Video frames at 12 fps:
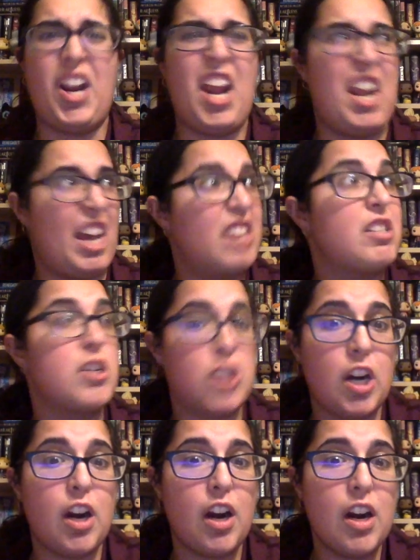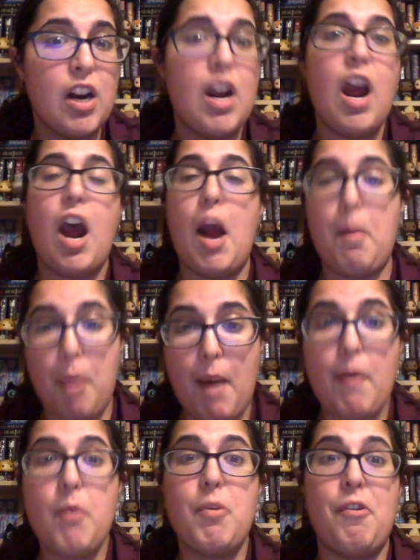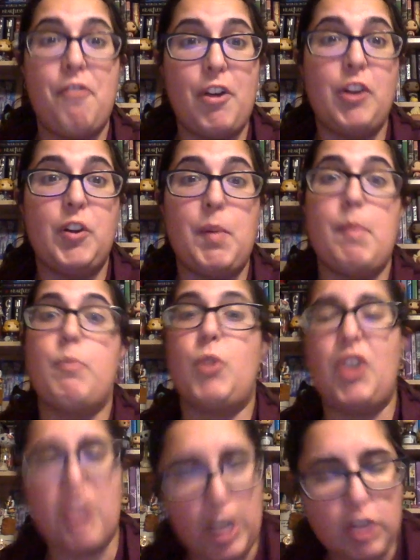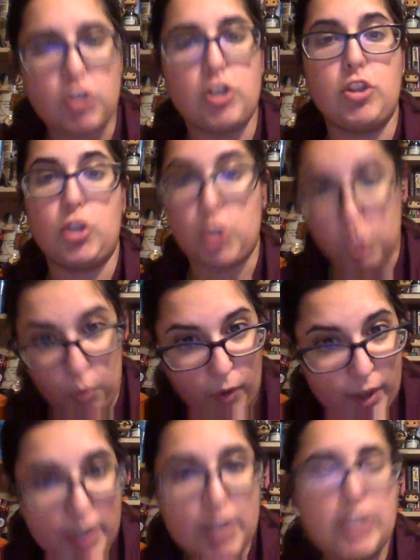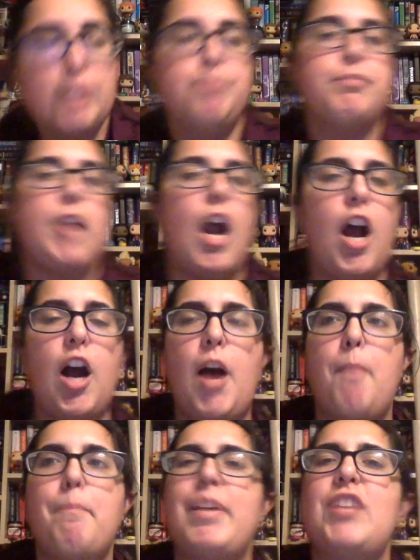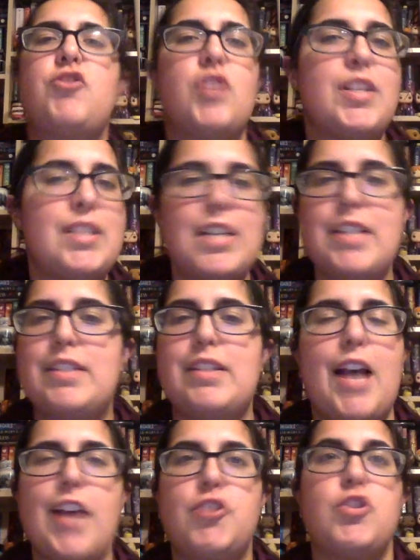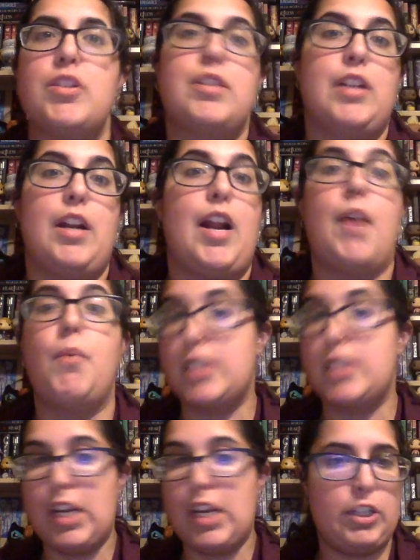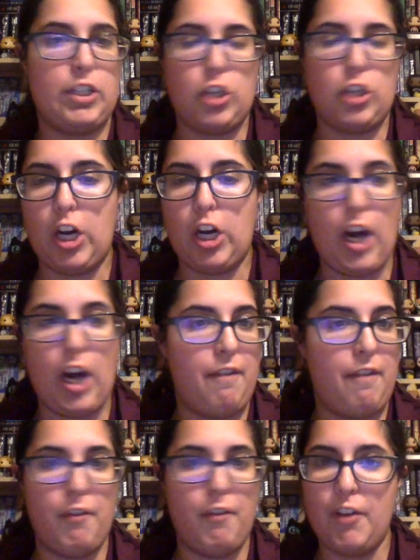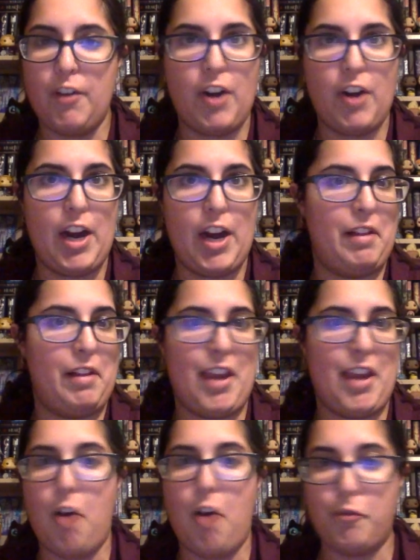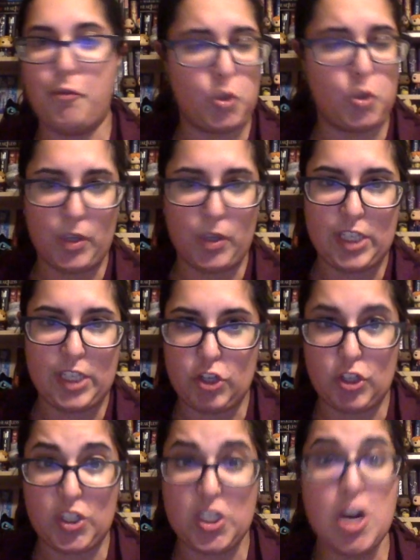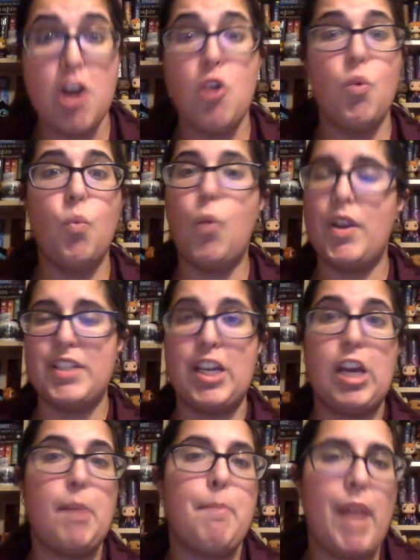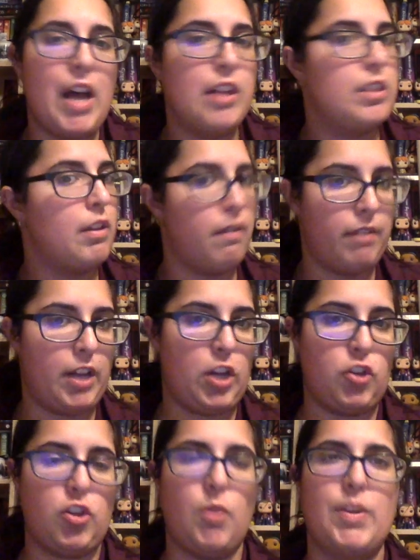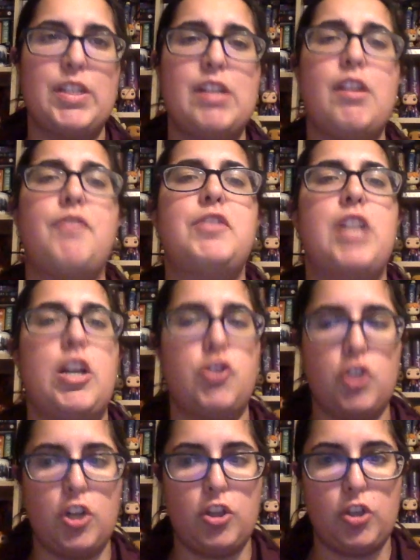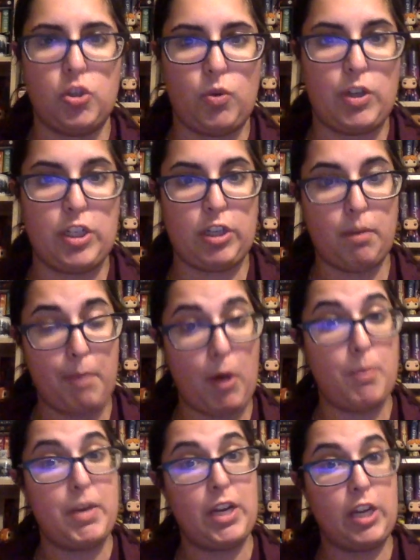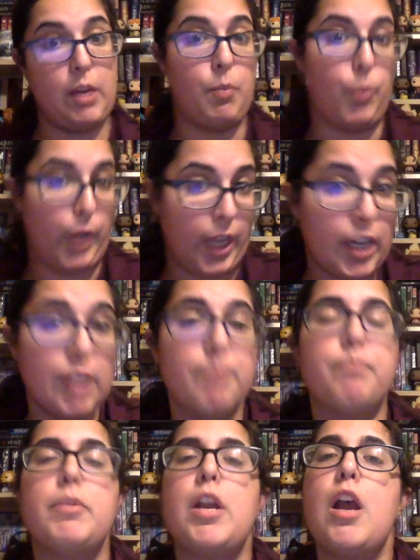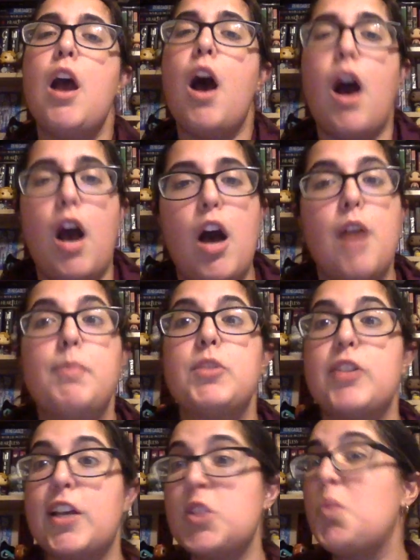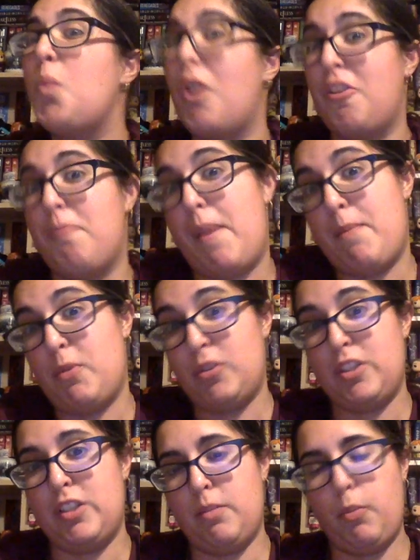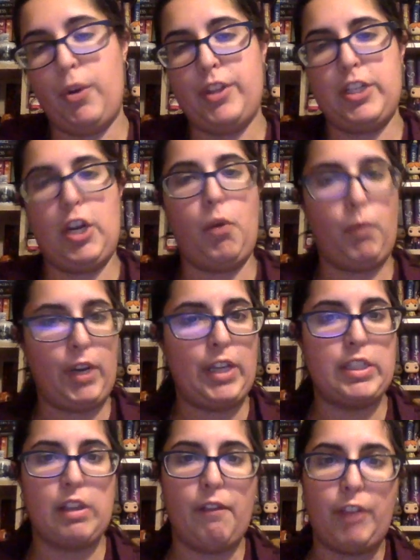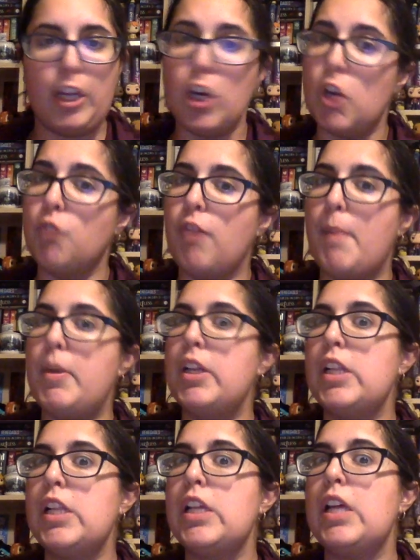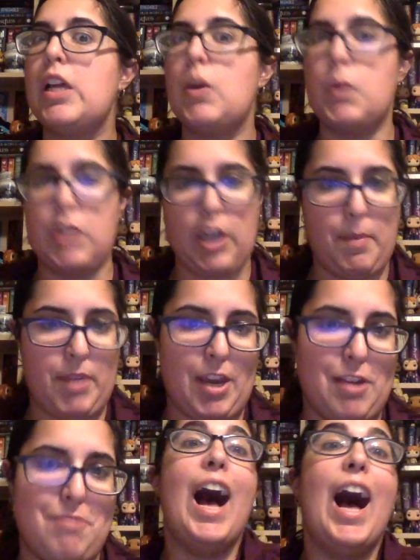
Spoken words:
connected to her, I probably would have felt a little bit more engaged in the story. But I just didn't. I wasn't connected to her. I felt very, very like out of sorts, and I just wasn't compelled to finish. There wasn't enough tension in the story to compel me to keep reading it. So that's one of my most disappointing reads of the year, Rebel with a Cupcake.